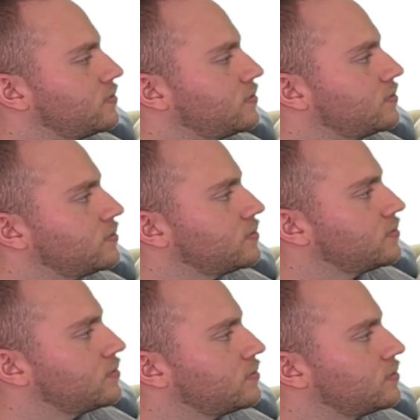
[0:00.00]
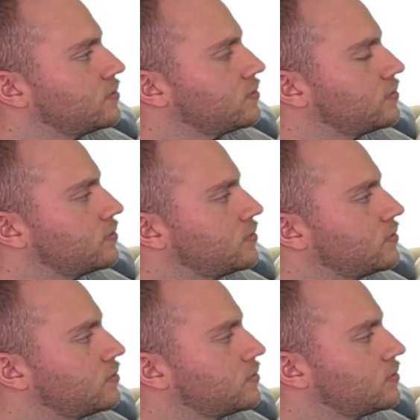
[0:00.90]

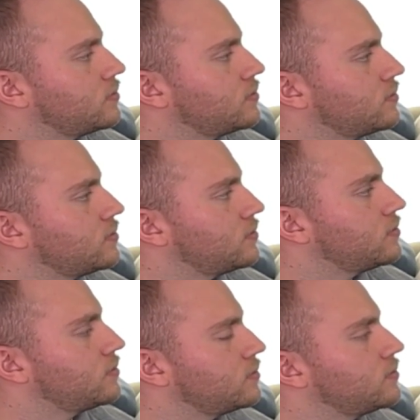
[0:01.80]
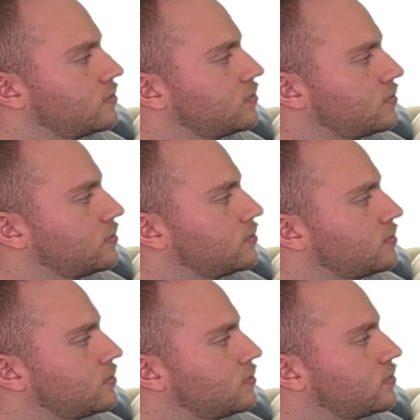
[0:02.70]

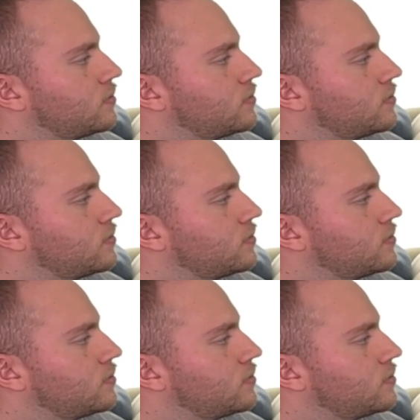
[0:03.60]
The person shown says nothing.